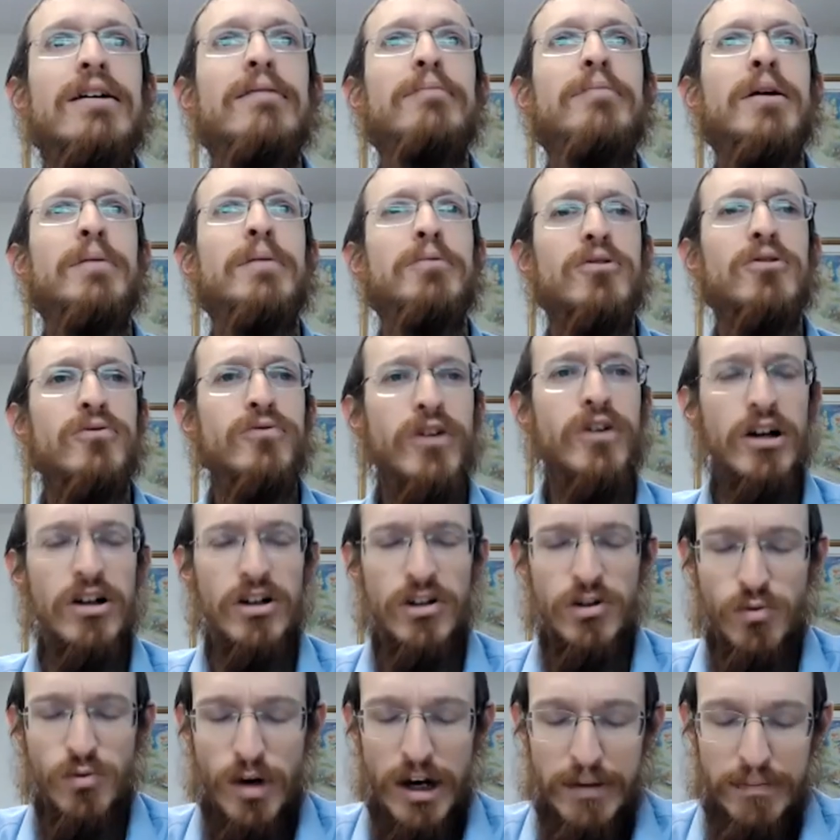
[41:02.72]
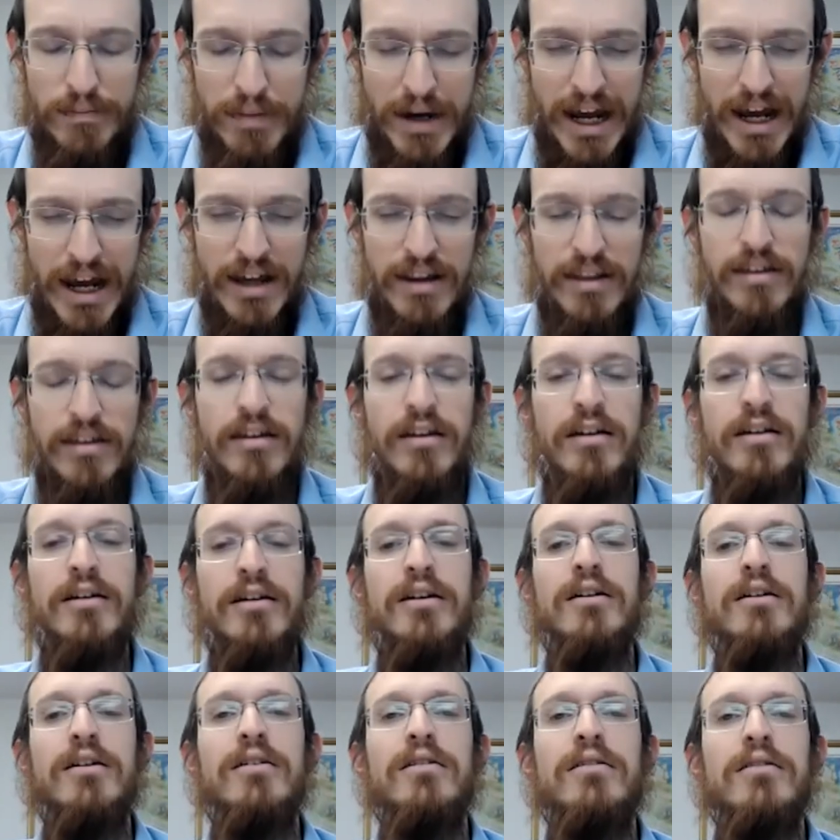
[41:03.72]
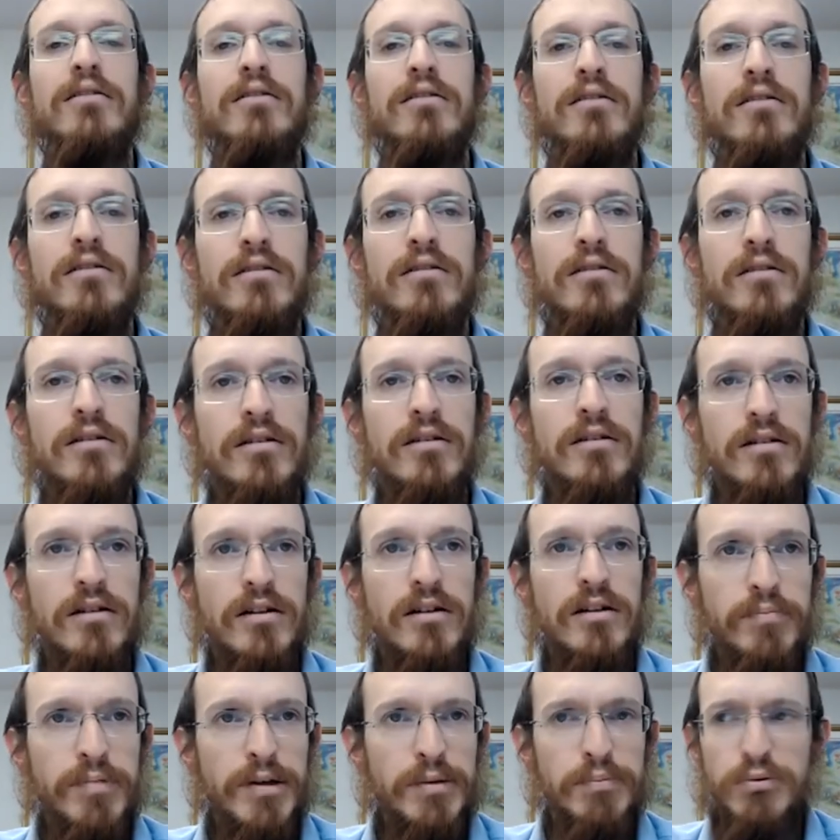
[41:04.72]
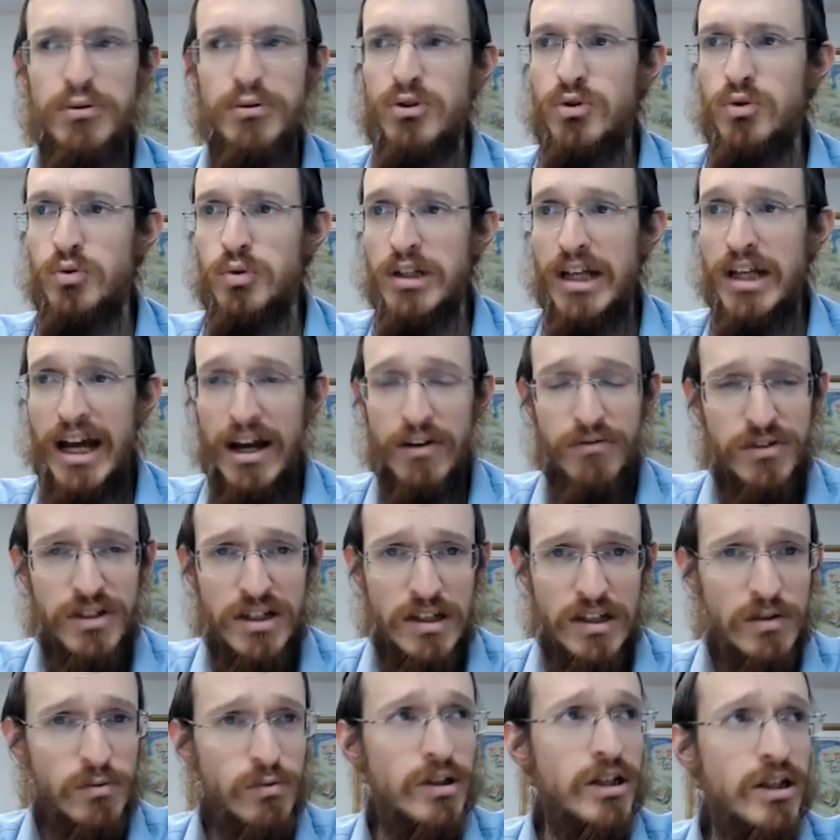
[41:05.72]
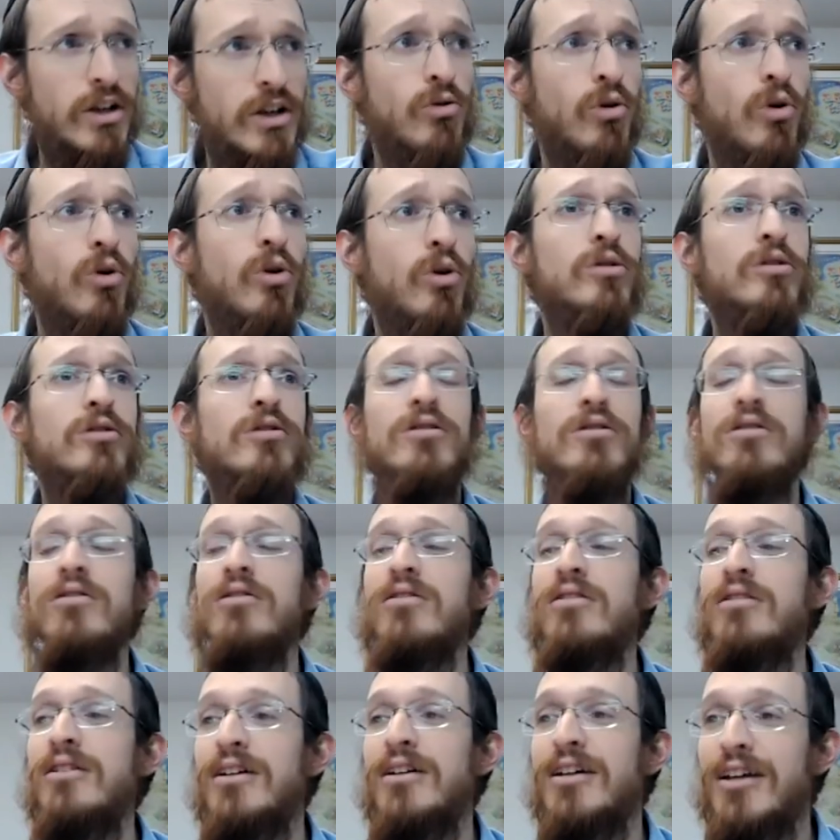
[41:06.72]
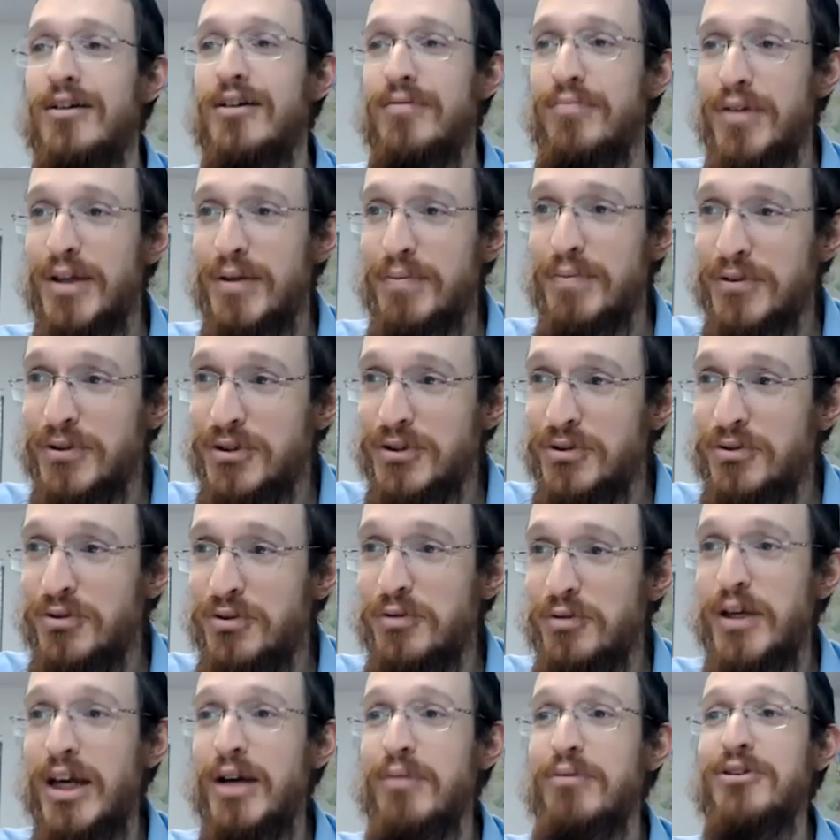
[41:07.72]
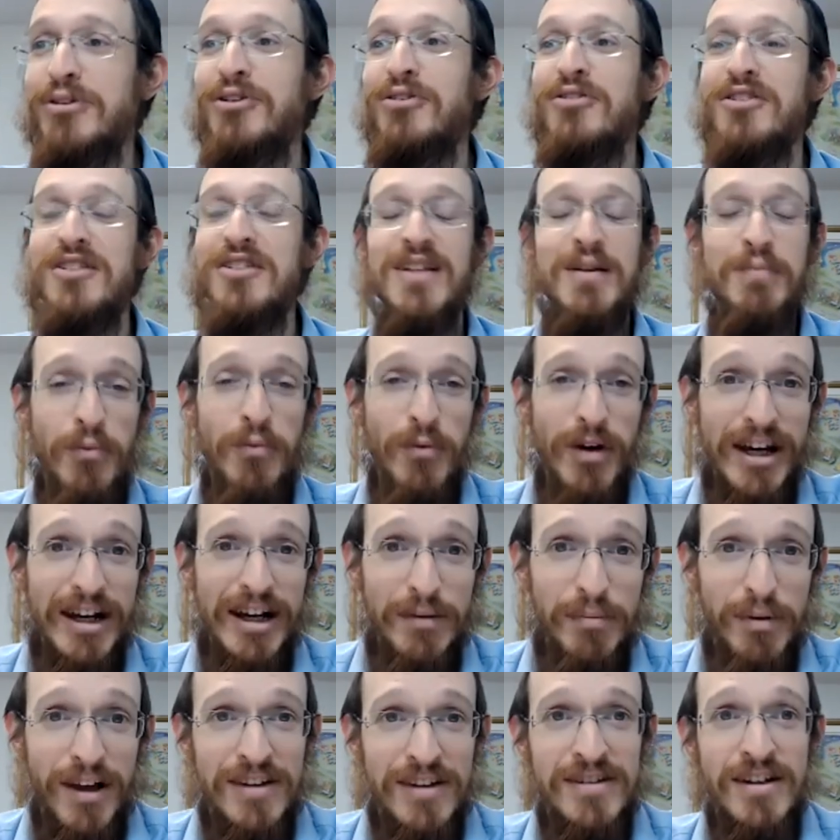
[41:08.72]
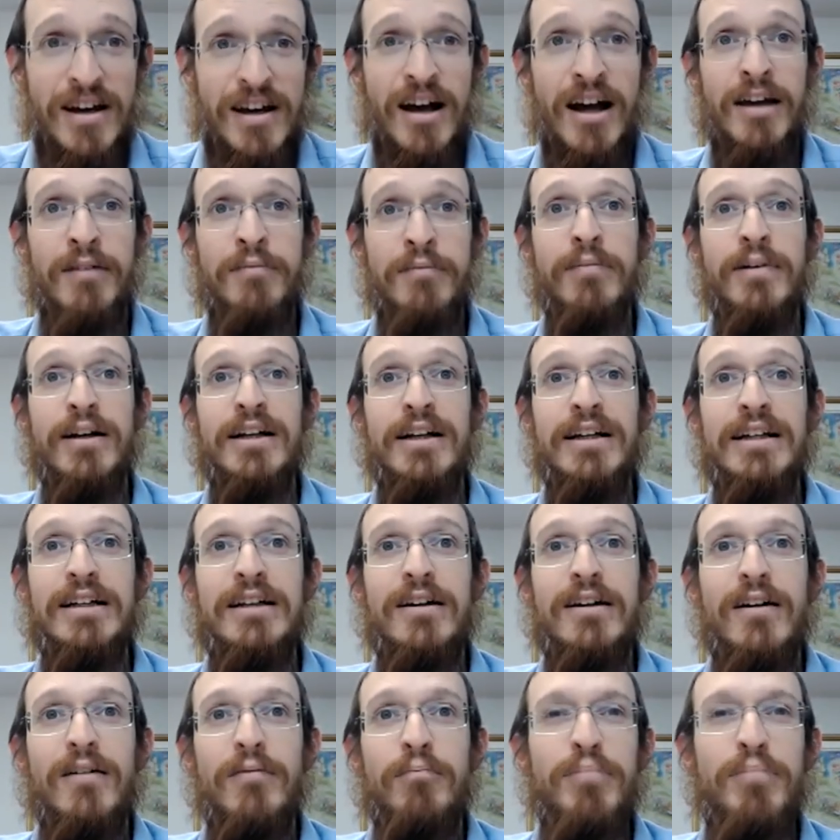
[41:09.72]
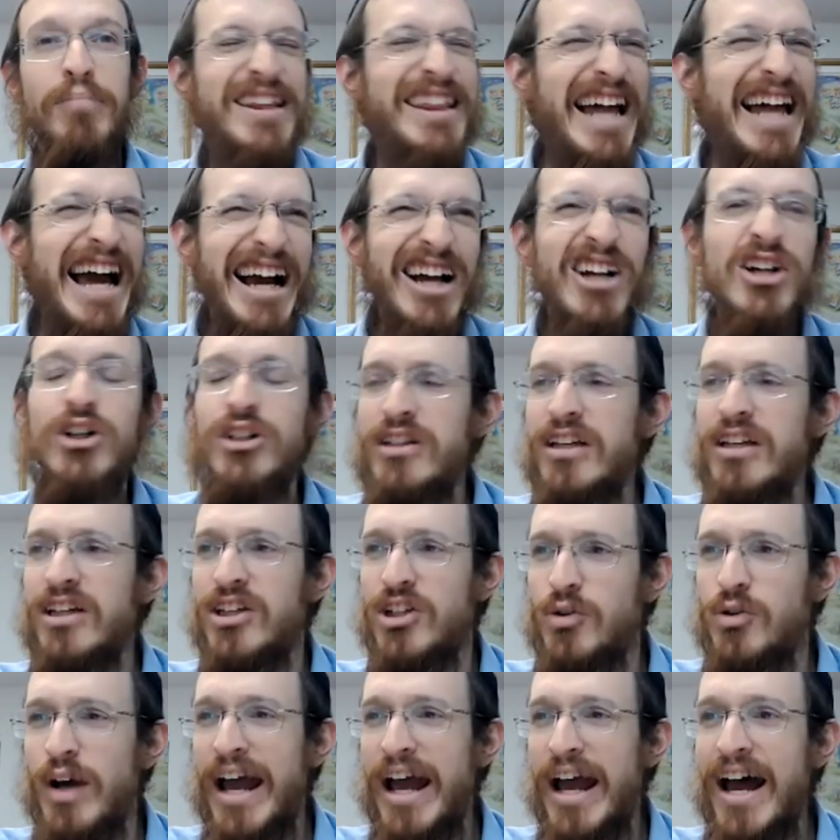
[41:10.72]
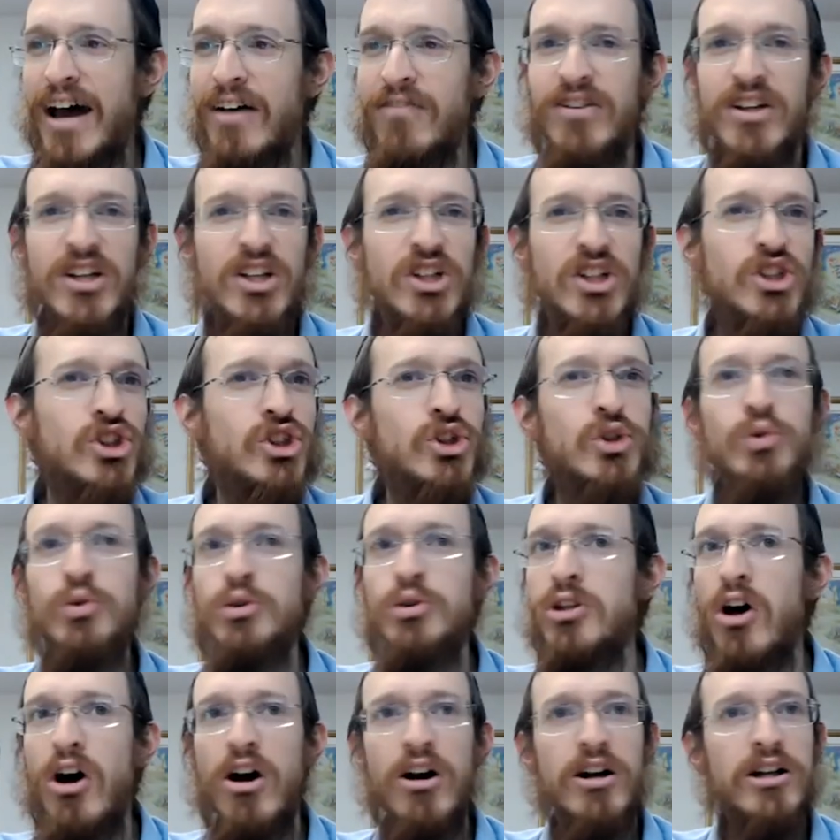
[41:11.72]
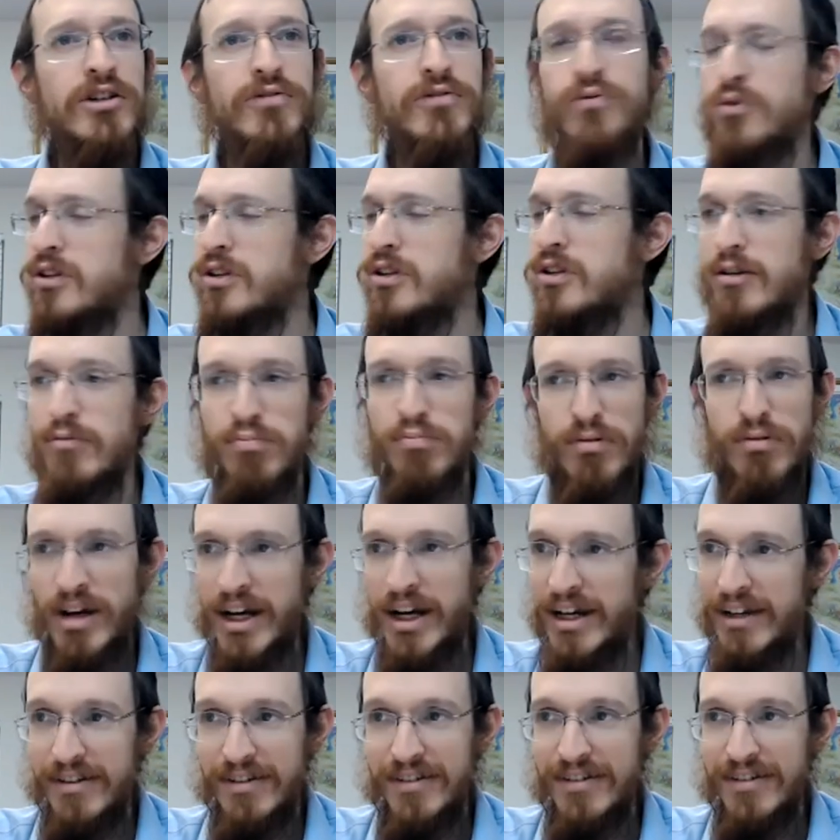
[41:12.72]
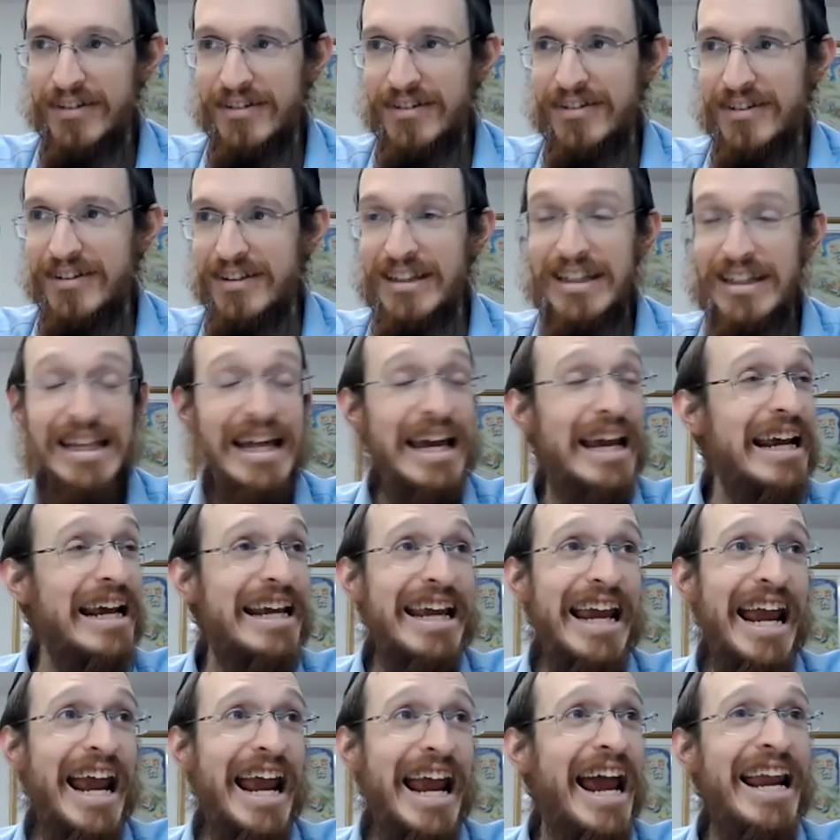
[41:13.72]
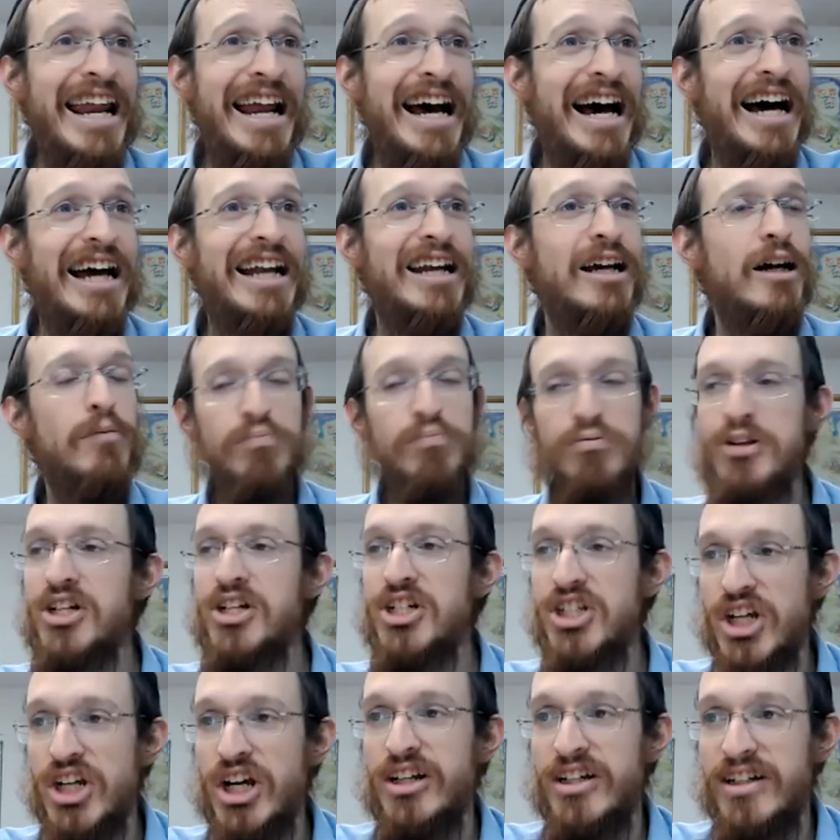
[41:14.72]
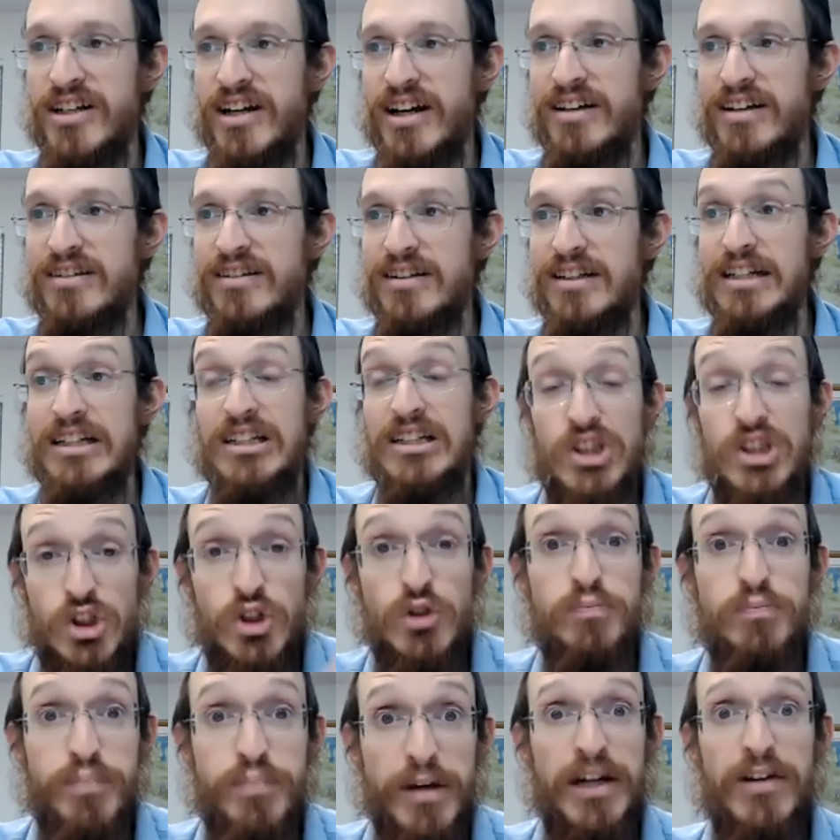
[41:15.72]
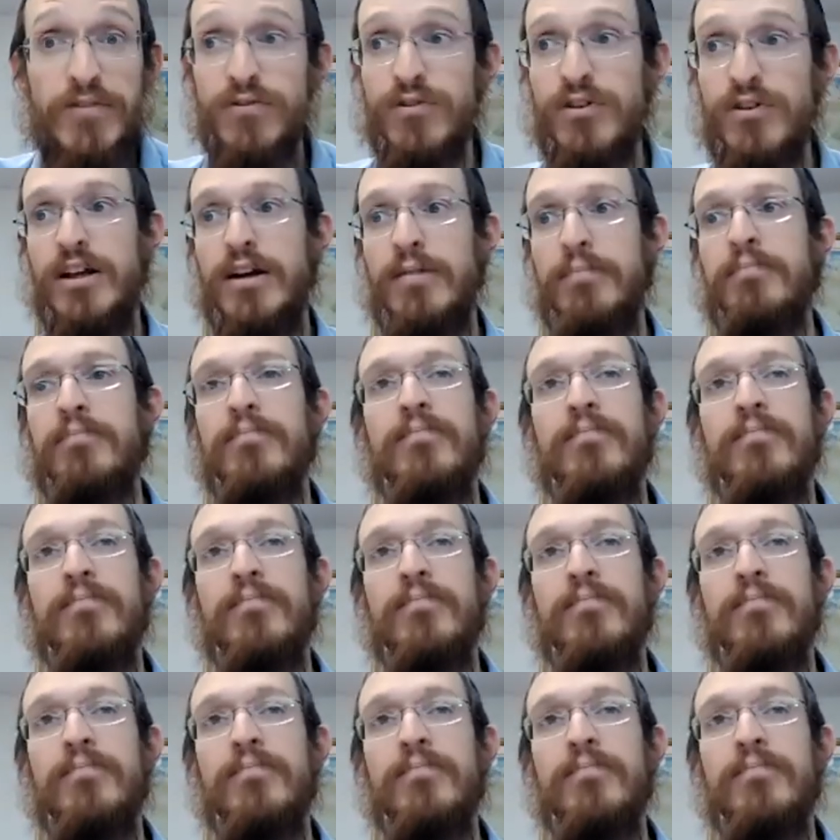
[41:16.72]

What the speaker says: people who follow the right path, people who will have teeth when they grow older, people who will be able to go to sleep and wake up on time. But that good that you have is too large for their brain. They cannot appreciate it yet. It's too big for them.